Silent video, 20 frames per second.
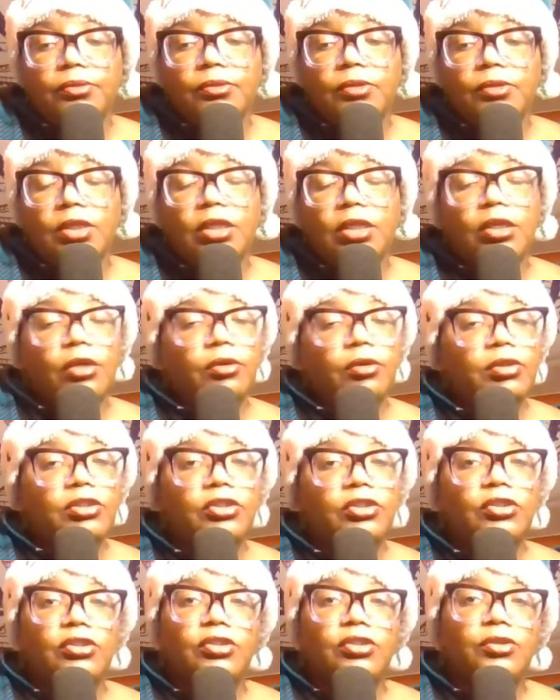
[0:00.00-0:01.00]
you know, it's
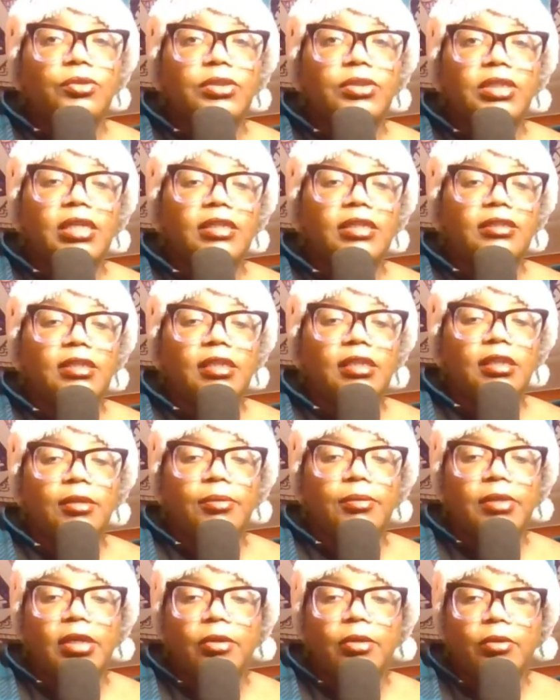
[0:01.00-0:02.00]
suicide is nothing to
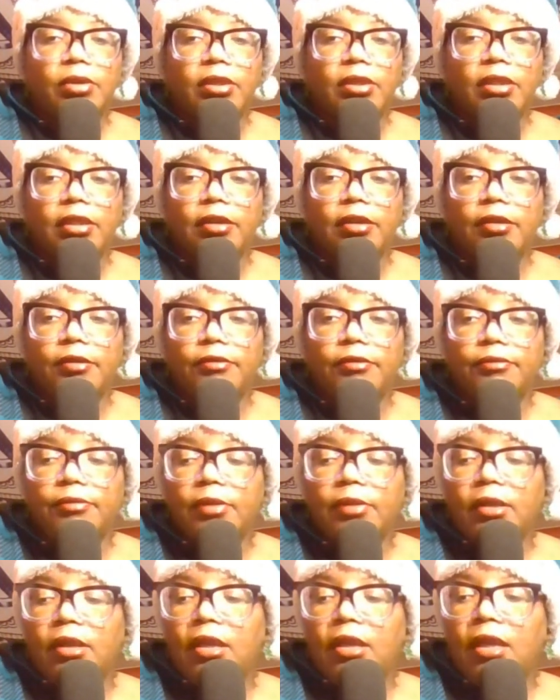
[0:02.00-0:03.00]
play with. Uh,
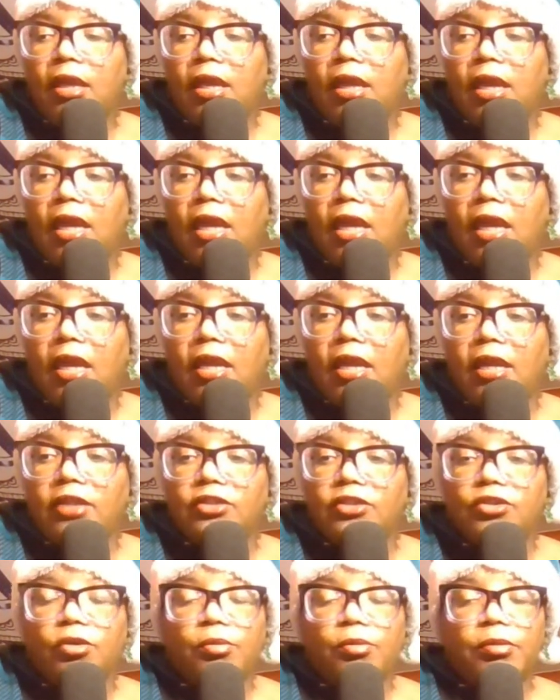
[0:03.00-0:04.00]
and I
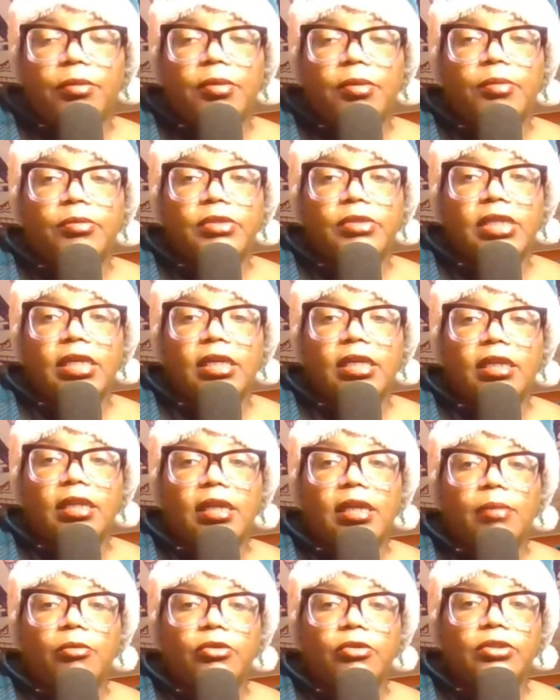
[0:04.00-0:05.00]
just hope that people take it a
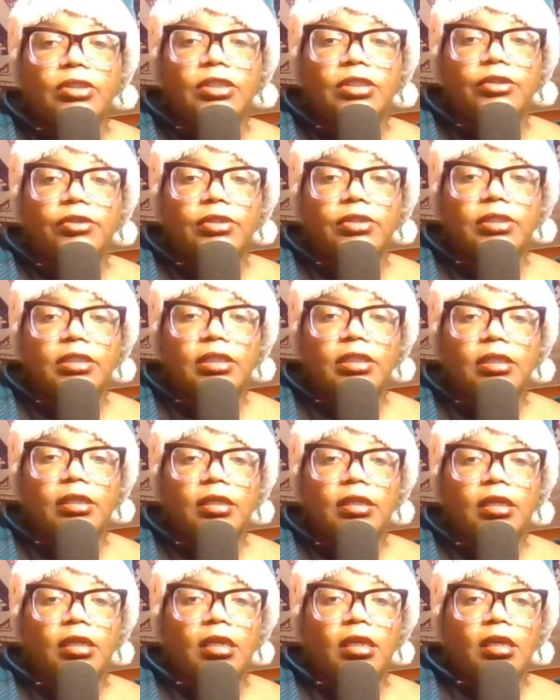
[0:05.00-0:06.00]
lot more
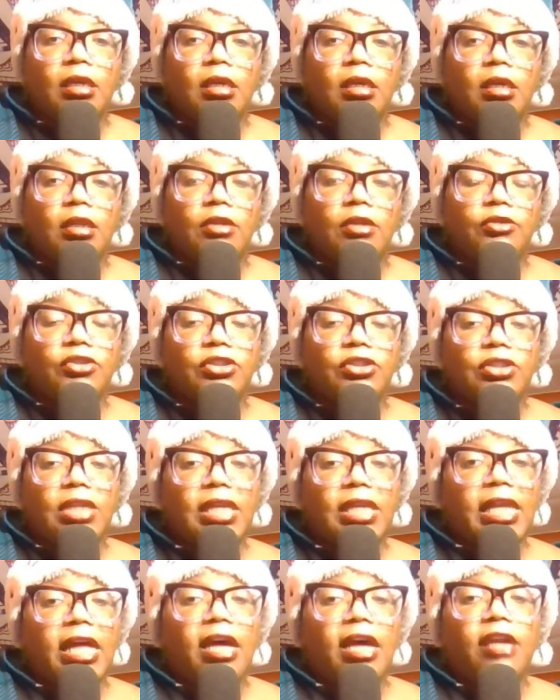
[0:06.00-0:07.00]
seriously. There's just a
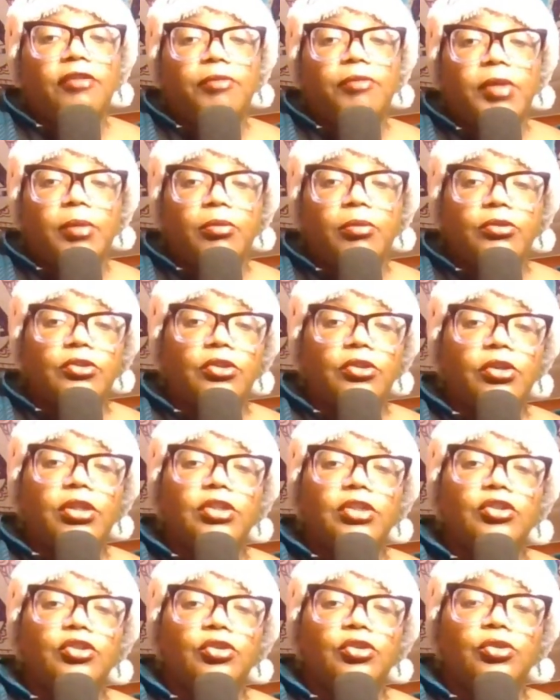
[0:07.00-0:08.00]
lot of people
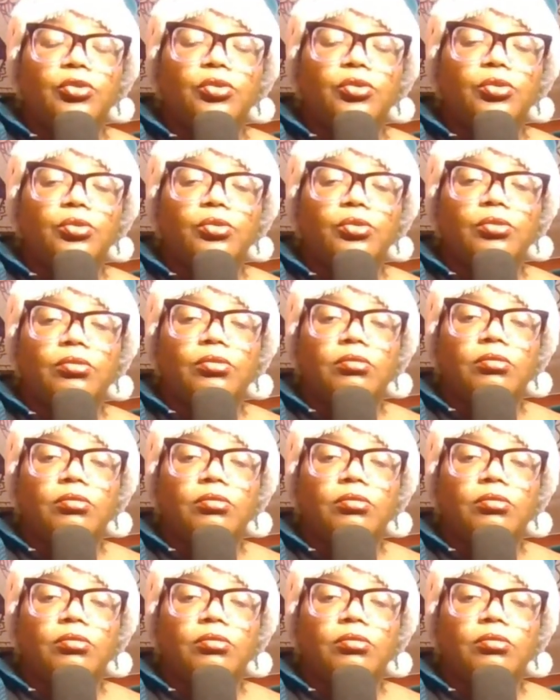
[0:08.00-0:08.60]
starting to,